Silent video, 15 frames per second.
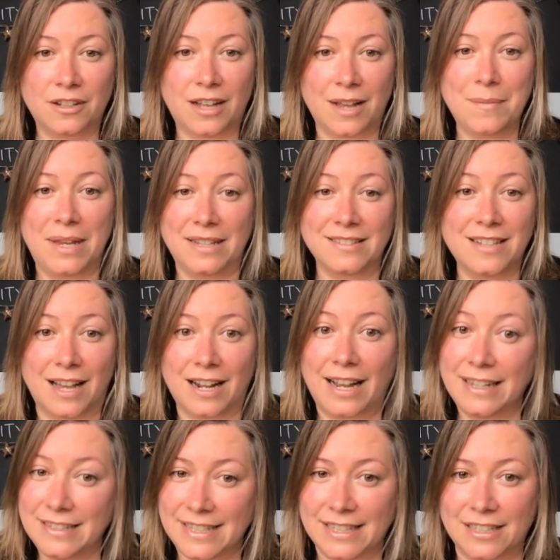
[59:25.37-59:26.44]
I mean, it's not
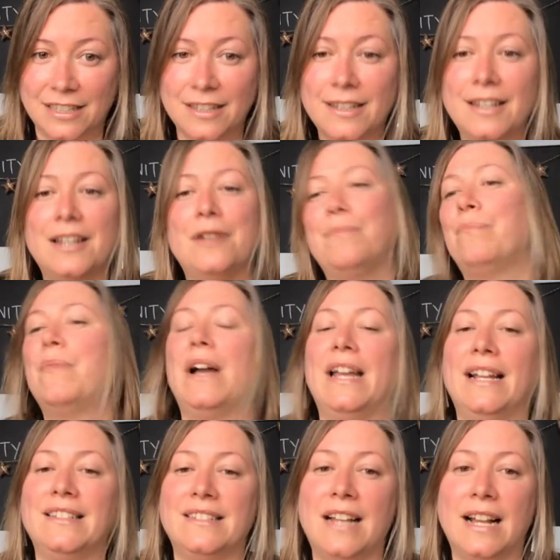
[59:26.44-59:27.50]
ideal, but
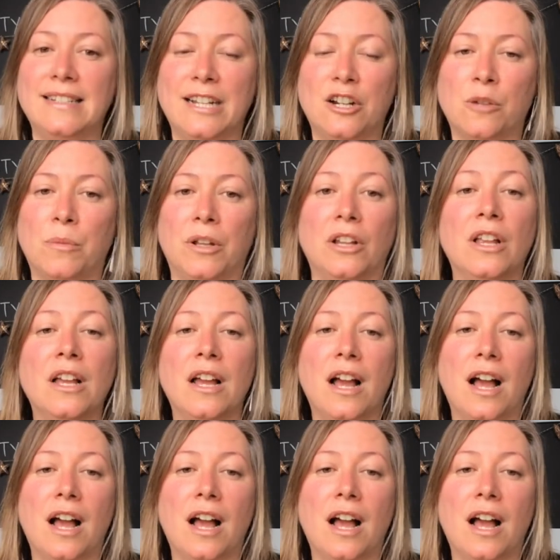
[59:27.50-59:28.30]
it's not terrible.